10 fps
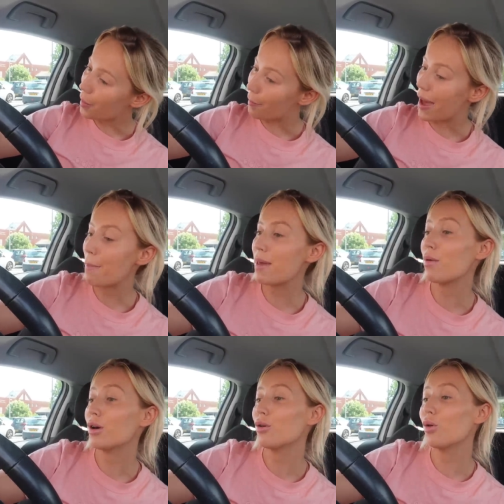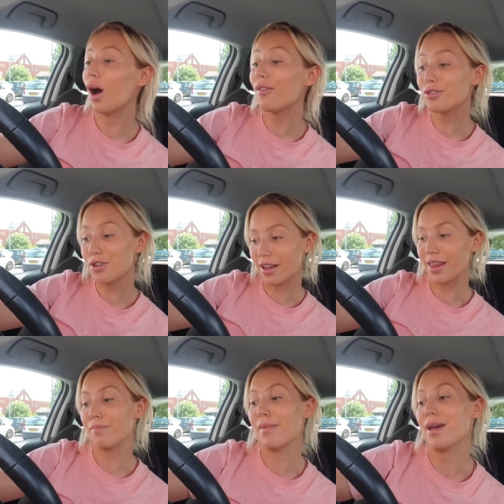maybe one haul after
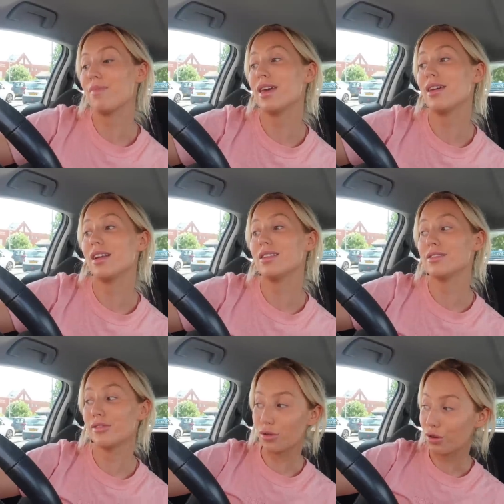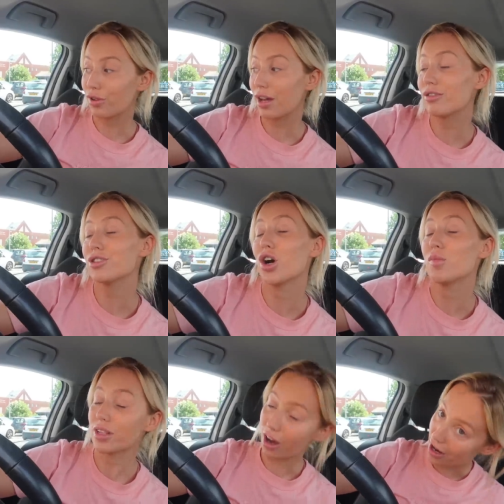another maybe a list of all your favorite
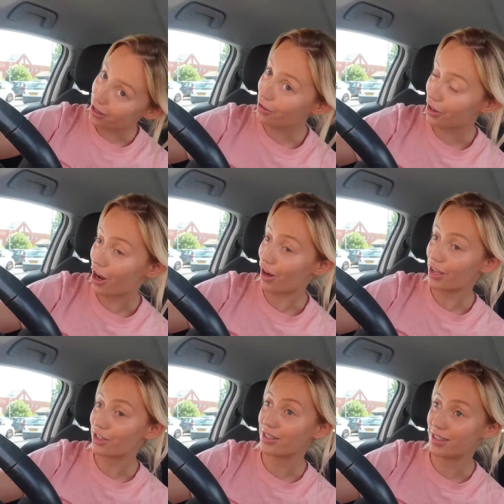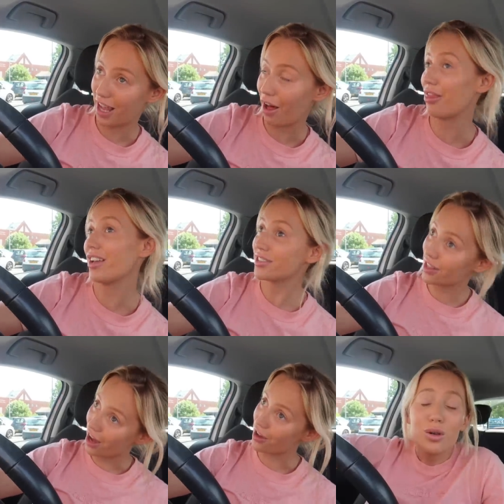shops I don't know let's just see how things
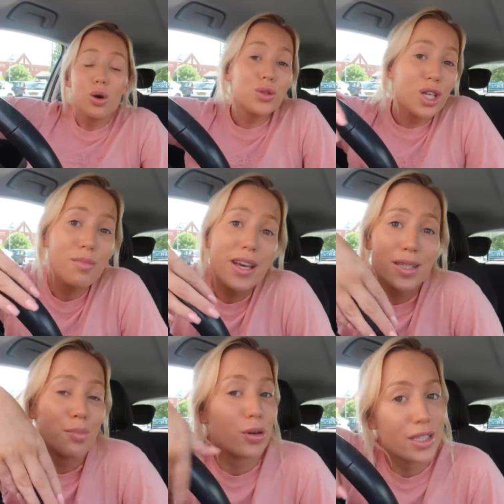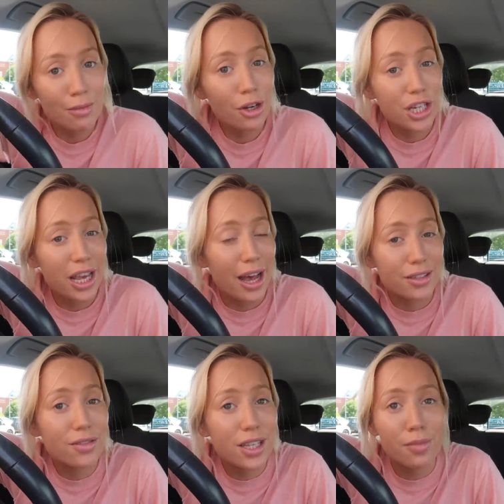go so autumn is pretty much here
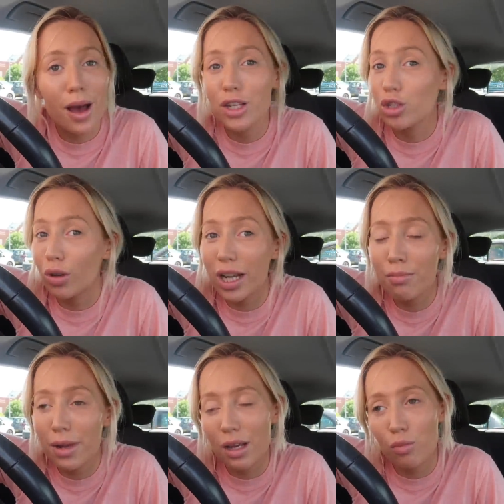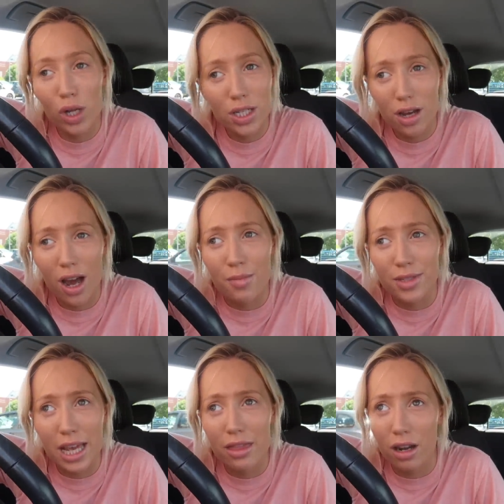as I've said about a trillion million one
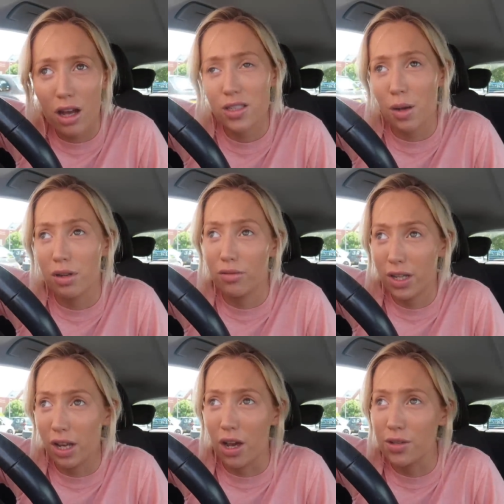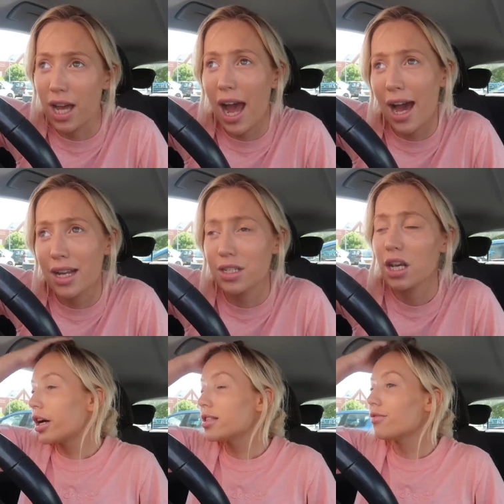times in the last couple of videos and
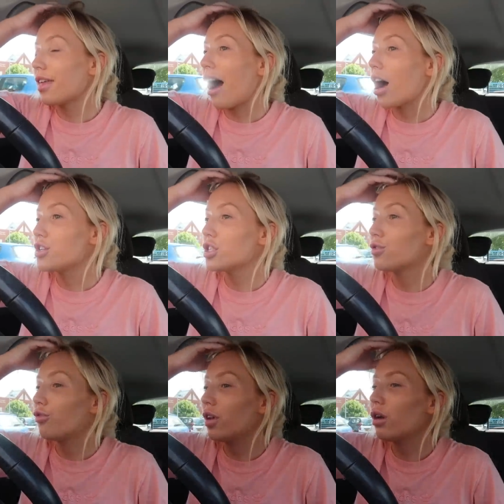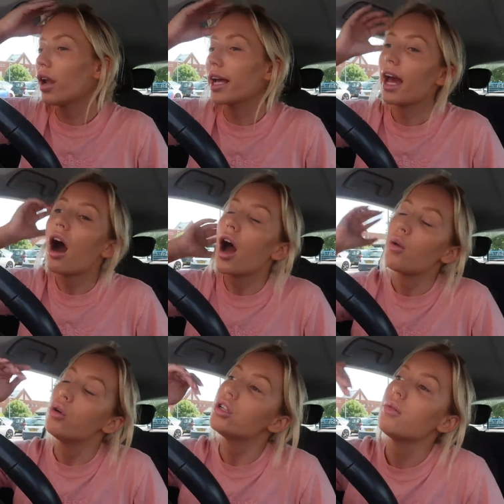because of that I just feel like I
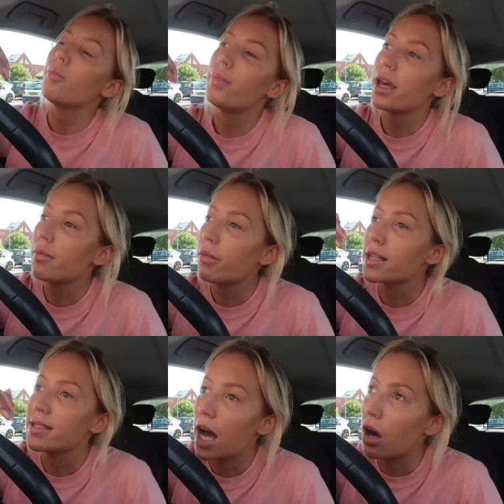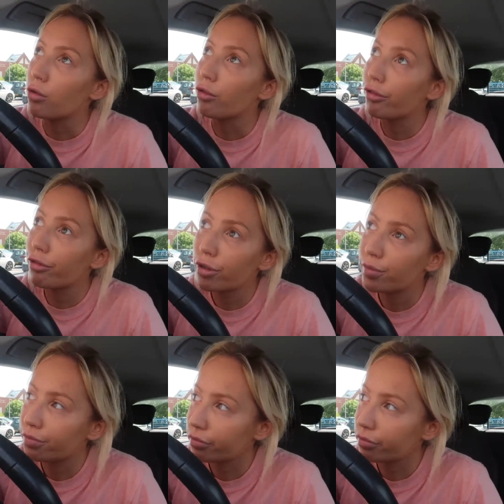wouldn't be myself